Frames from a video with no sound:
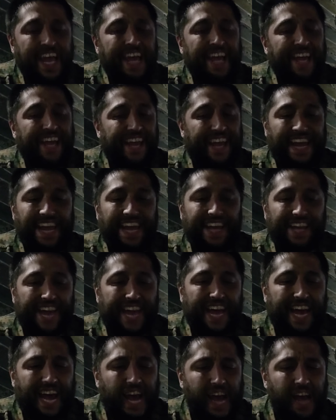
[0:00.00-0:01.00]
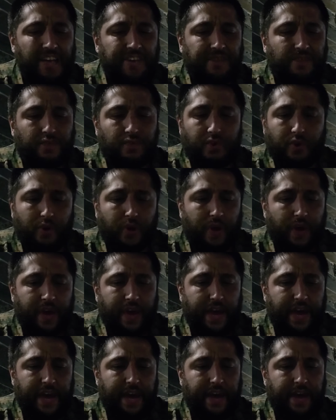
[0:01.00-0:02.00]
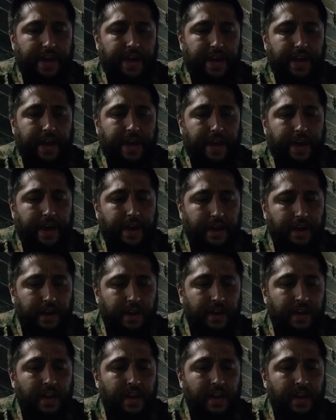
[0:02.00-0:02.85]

And I swear